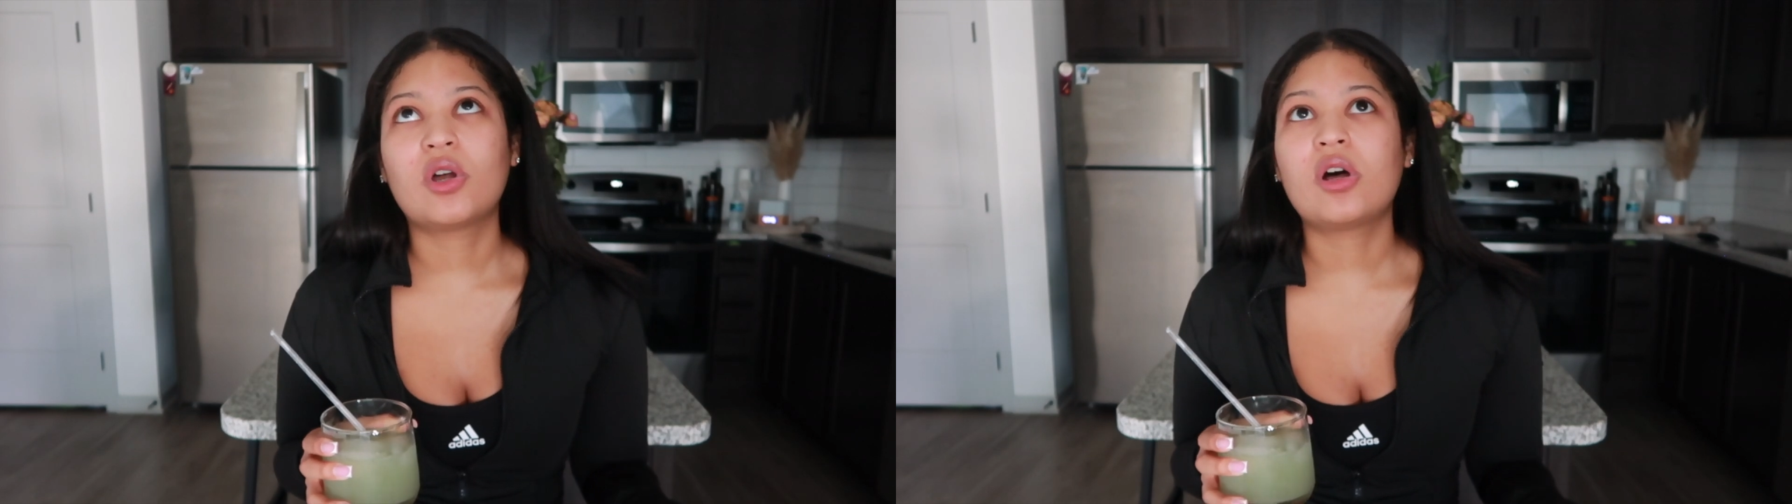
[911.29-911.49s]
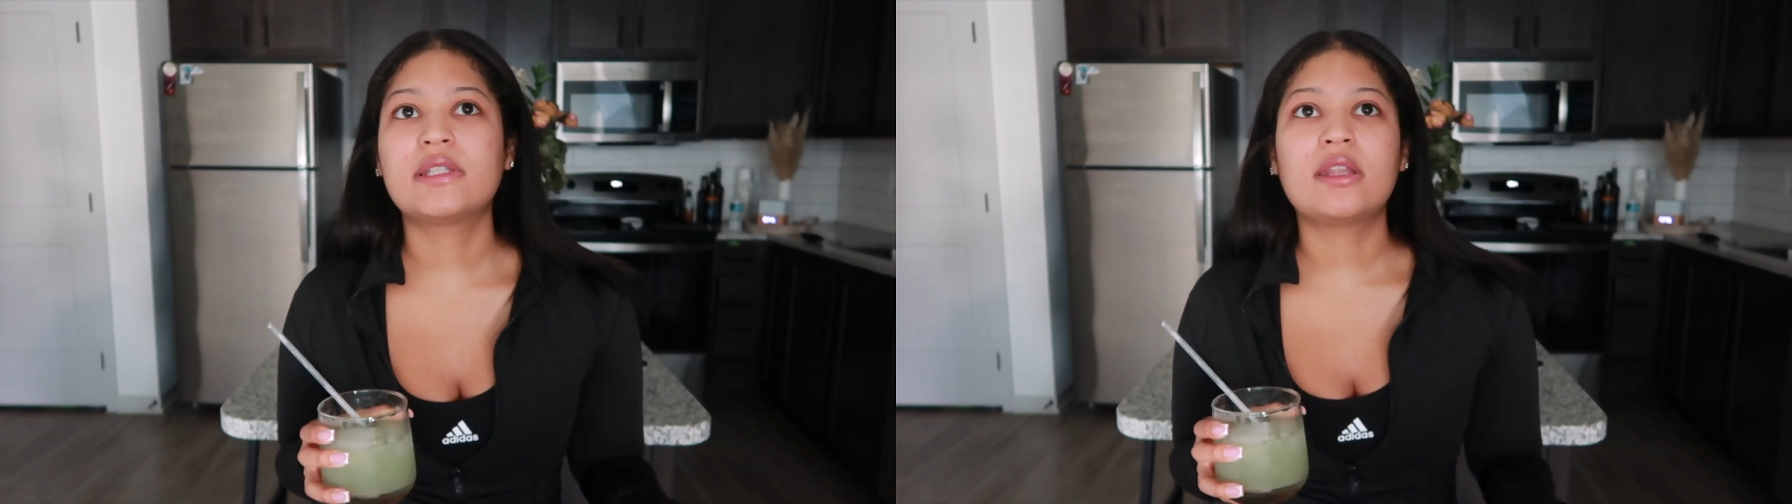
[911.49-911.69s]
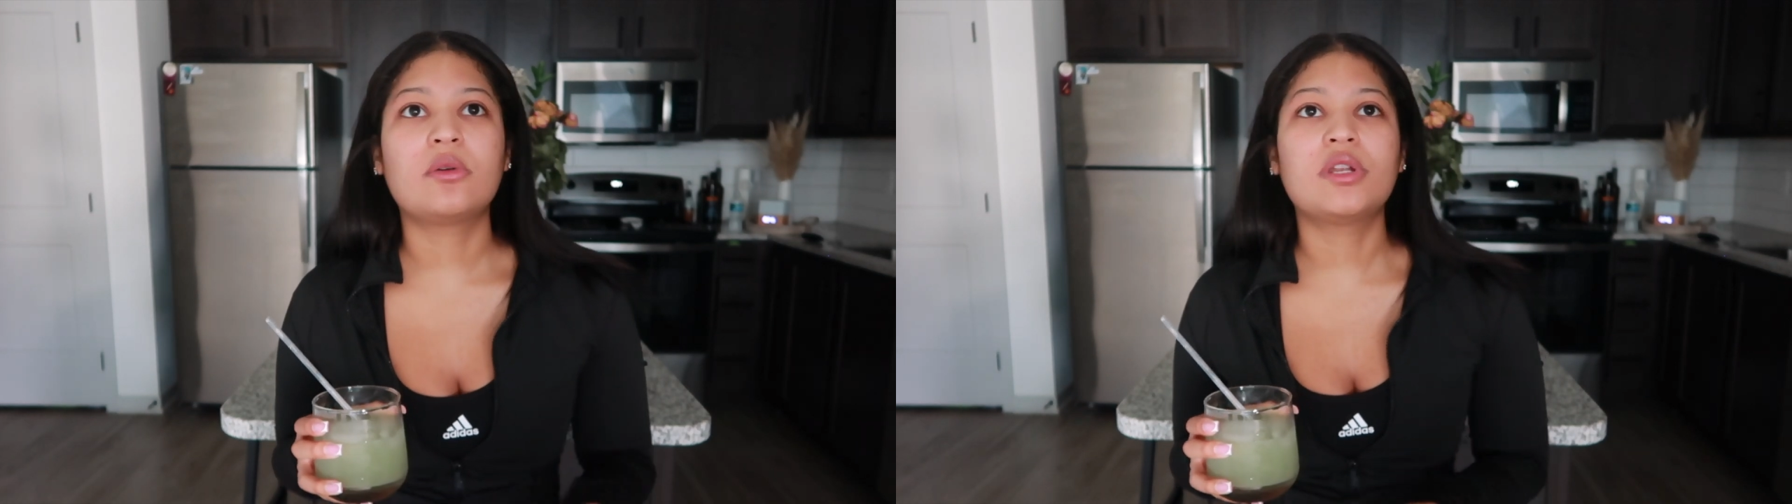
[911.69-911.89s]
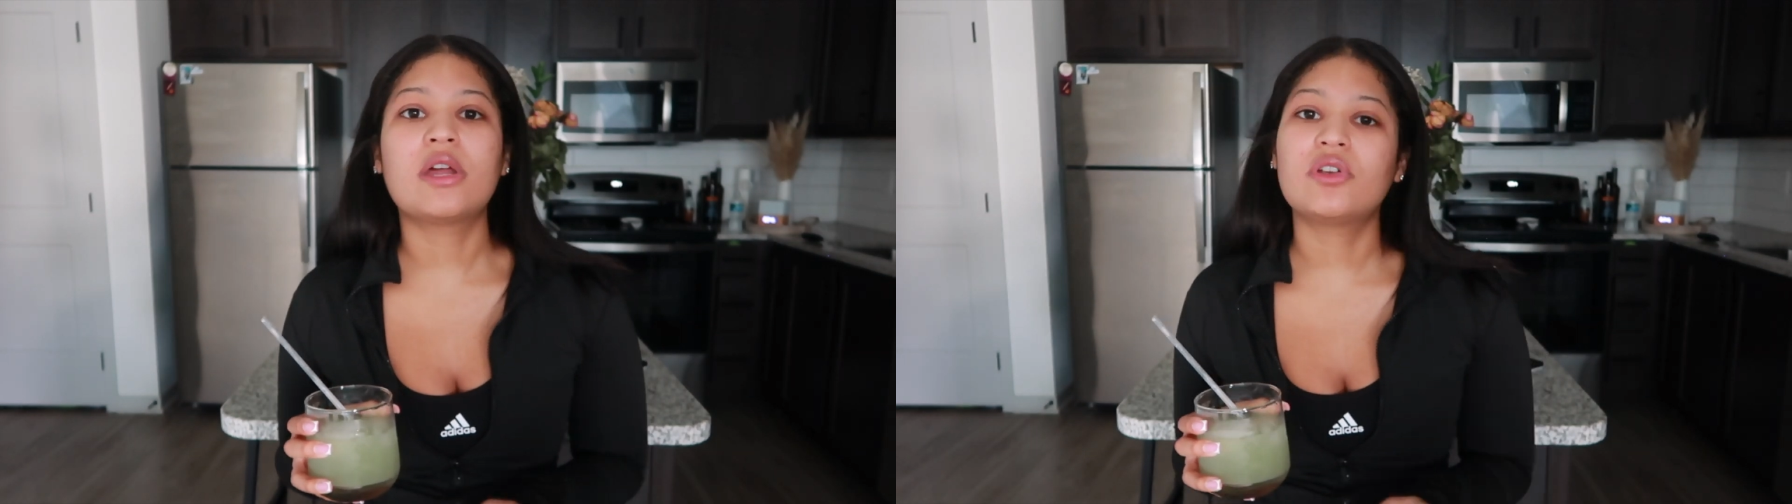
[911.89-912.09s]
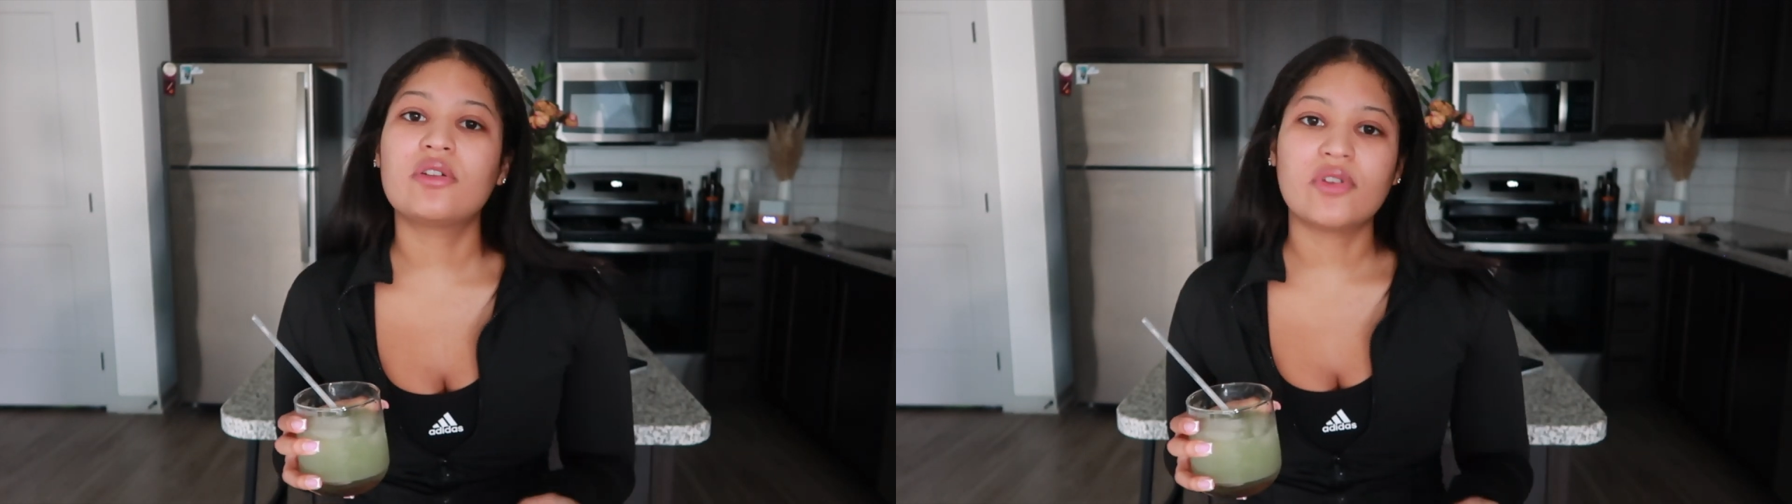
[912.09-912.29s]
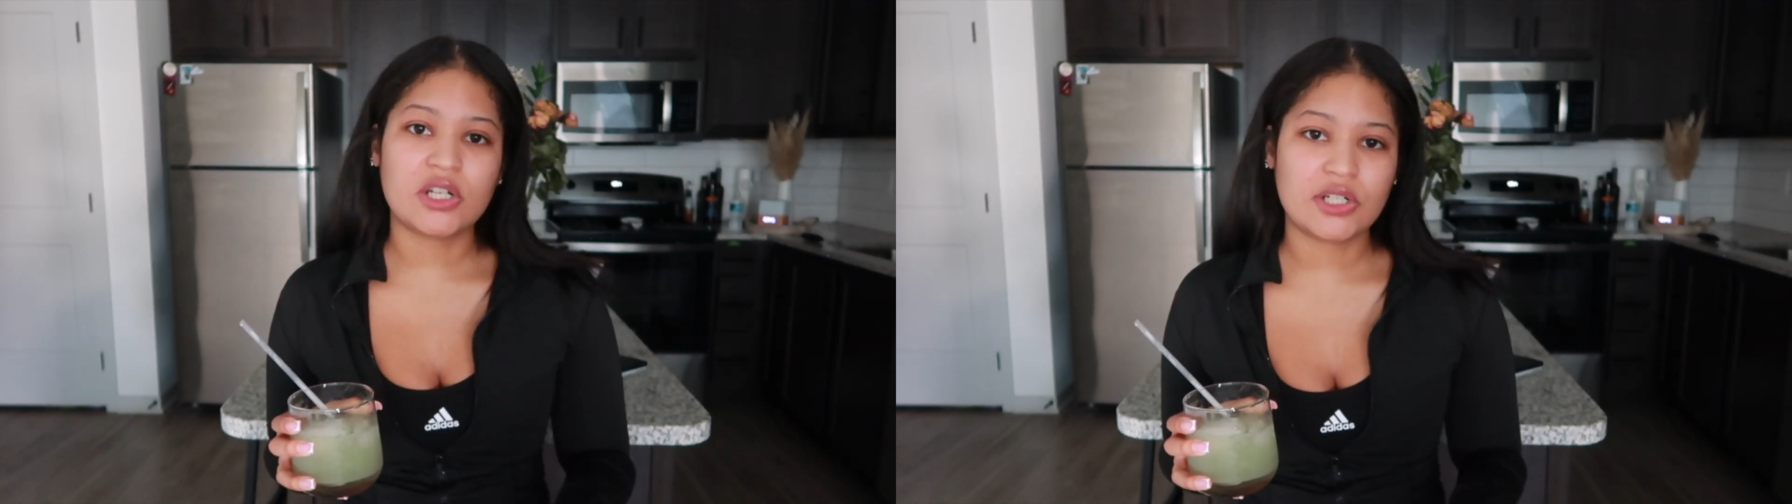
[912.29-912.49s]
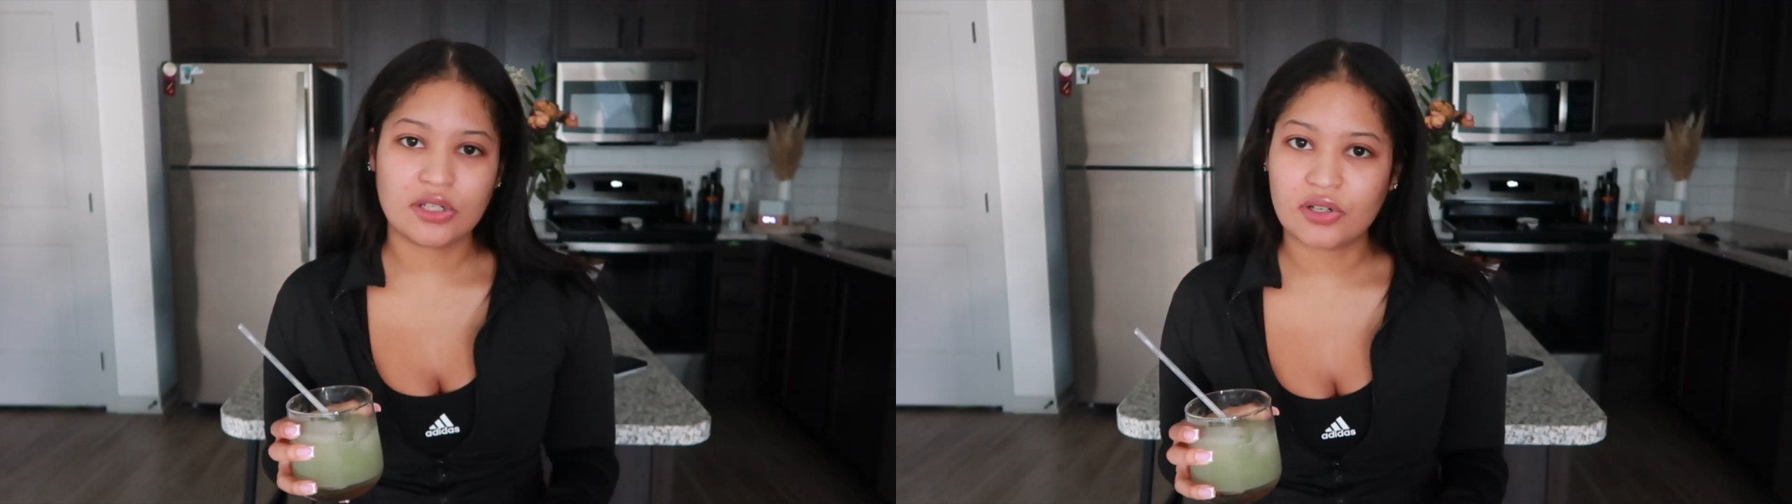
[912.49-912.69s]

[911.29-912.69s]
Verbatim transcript: I'll say like whenever you're finishing